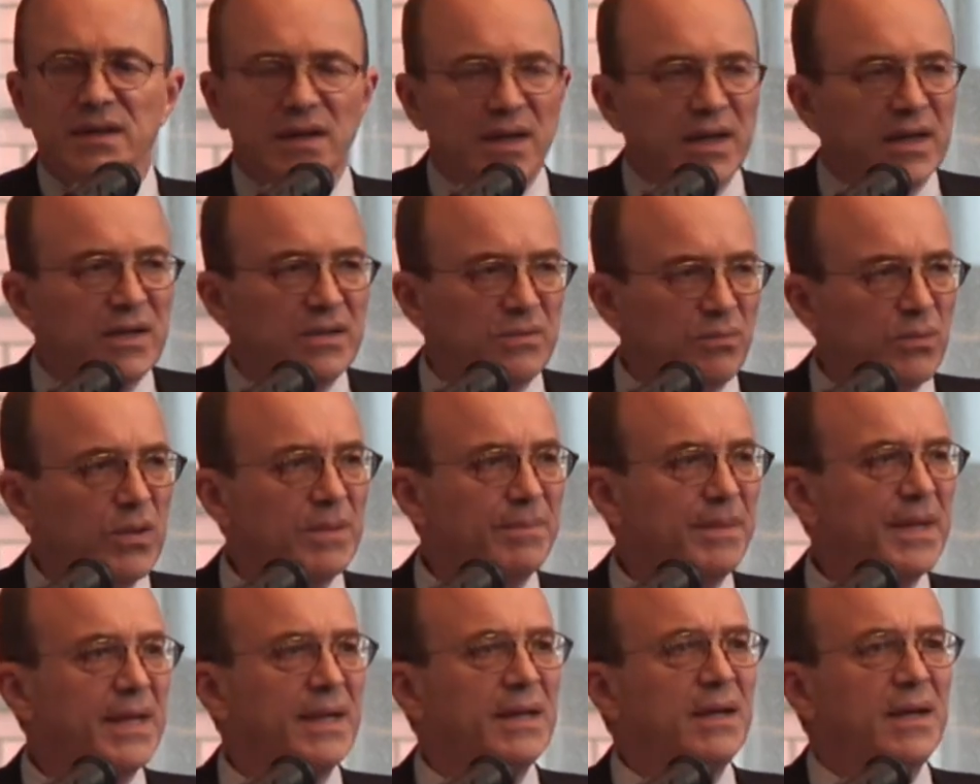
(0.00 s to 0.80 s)
It would
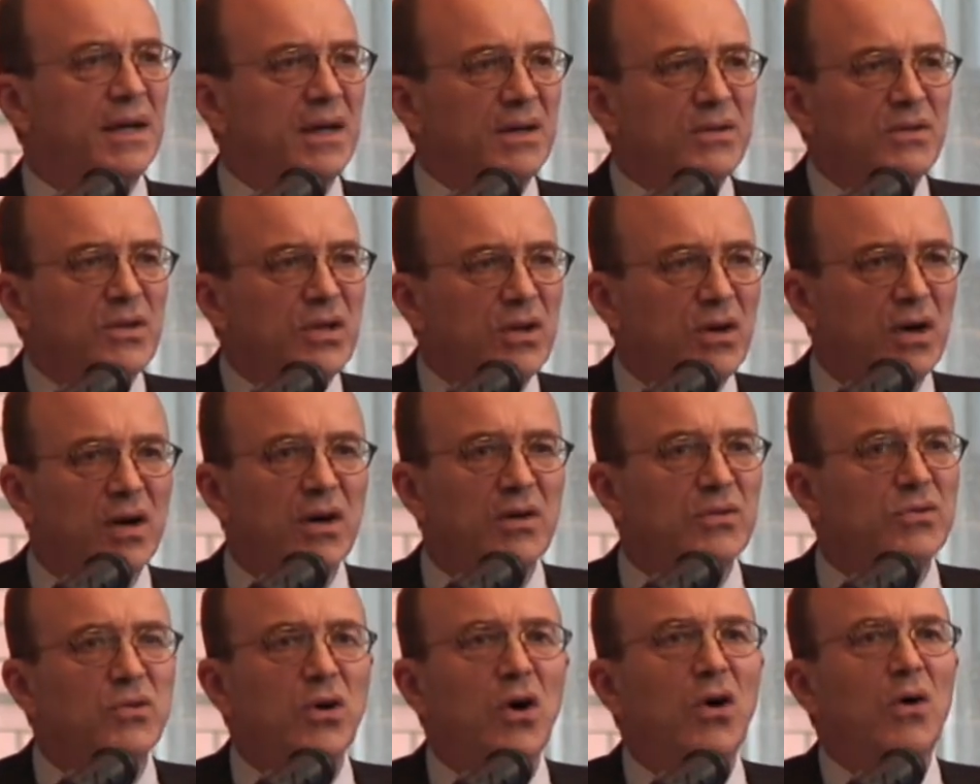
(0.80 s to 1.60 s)
be
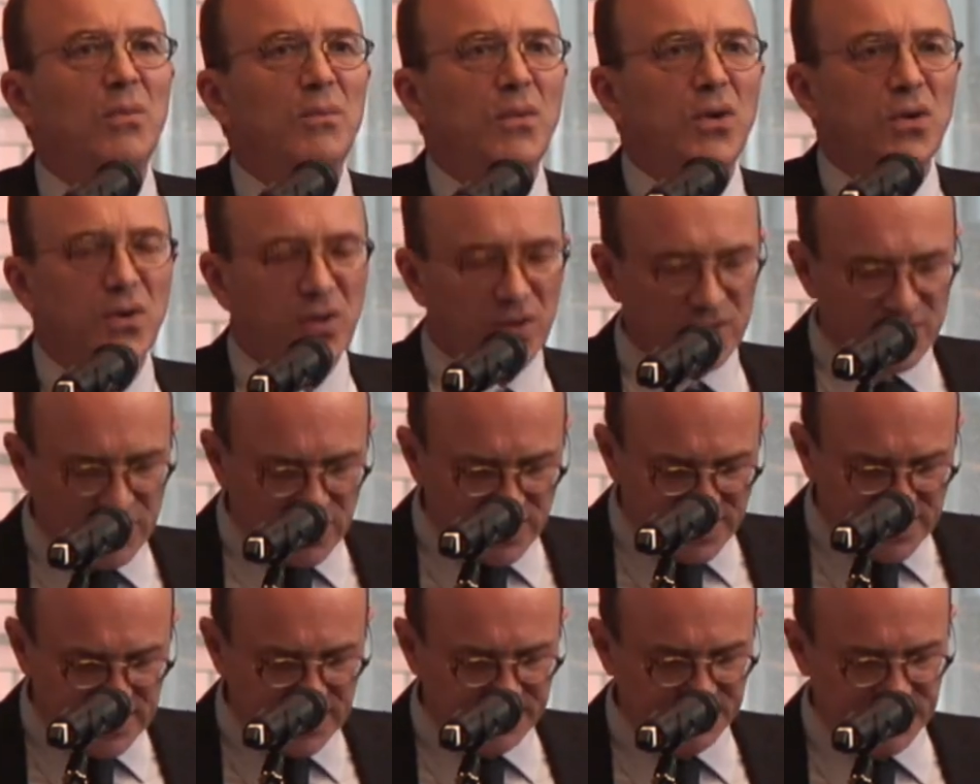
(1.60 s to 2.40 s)
no more the
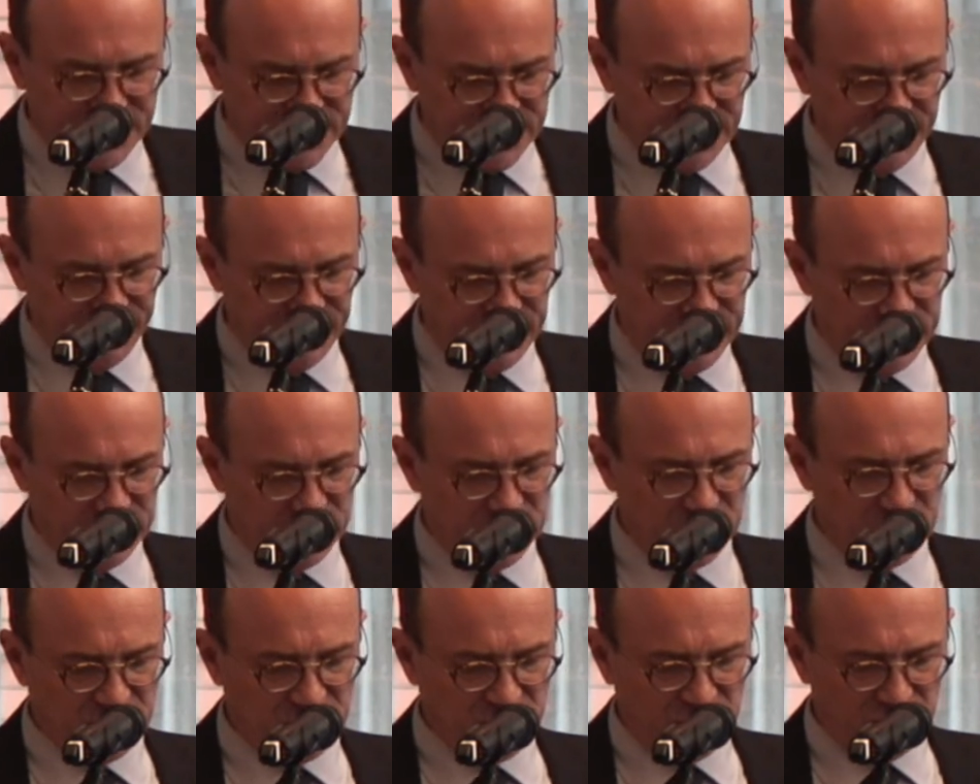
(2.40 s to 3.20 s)
same
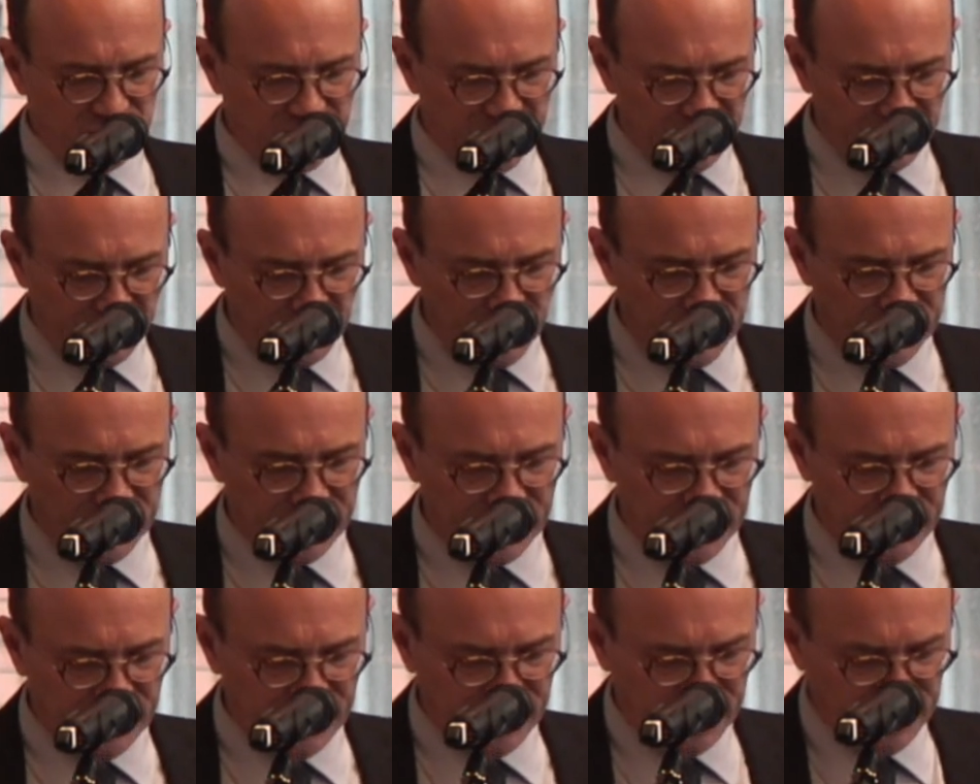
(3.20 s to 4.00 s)
civilization
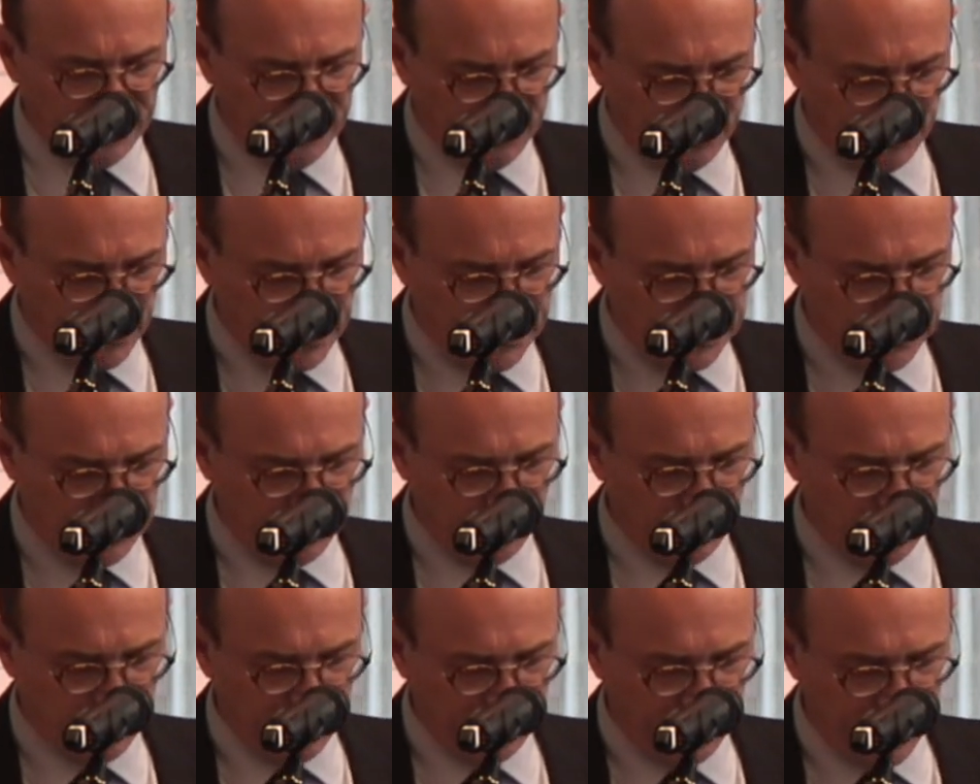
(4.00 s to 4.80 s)
in which
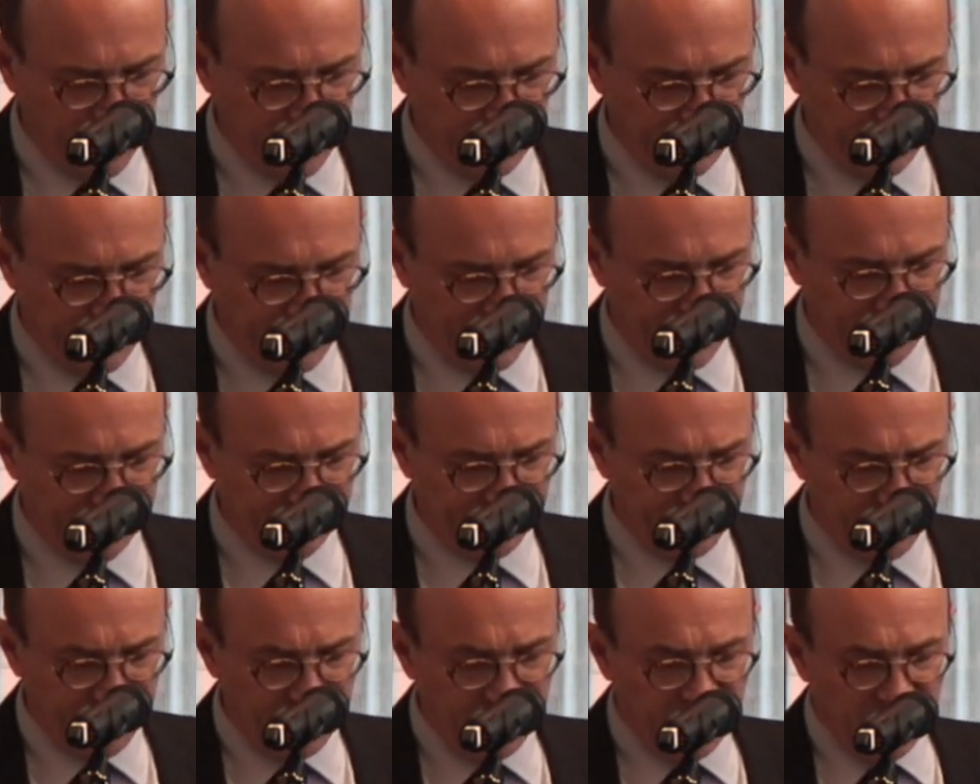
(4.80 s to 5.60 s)
we will
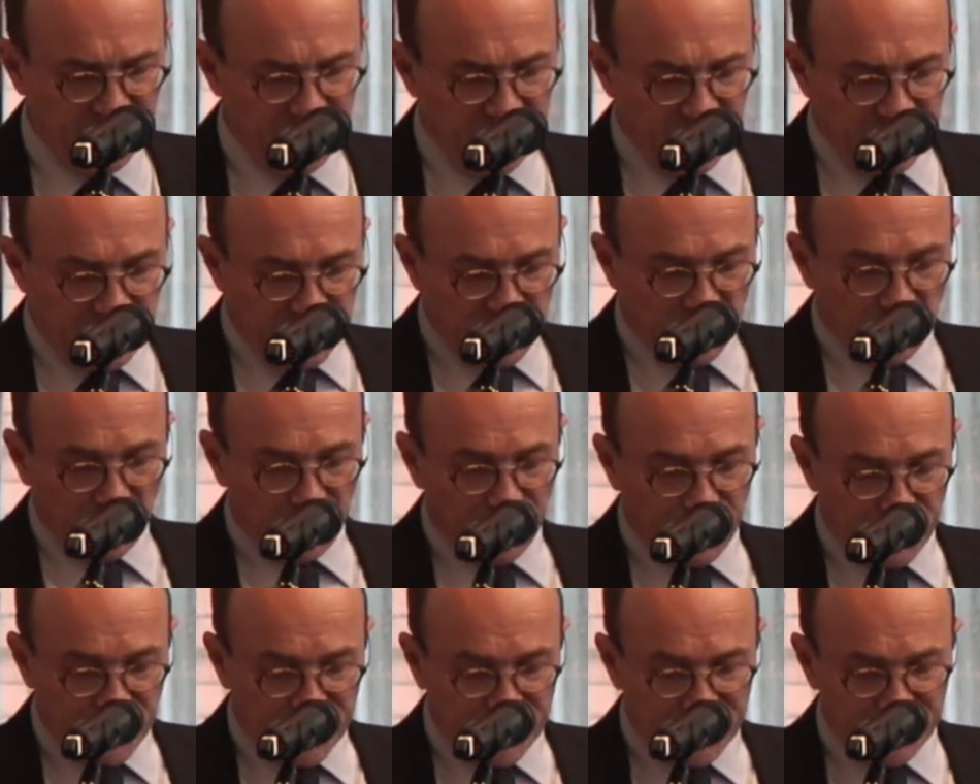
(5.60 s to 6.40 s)
live. So
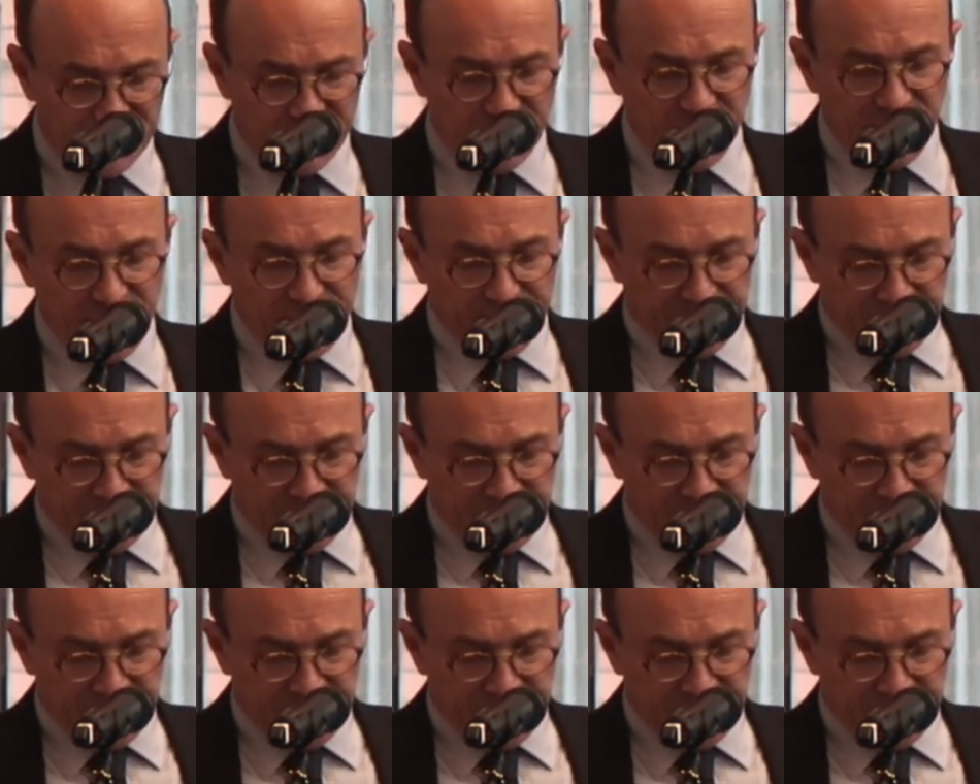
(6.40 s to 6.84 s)
far,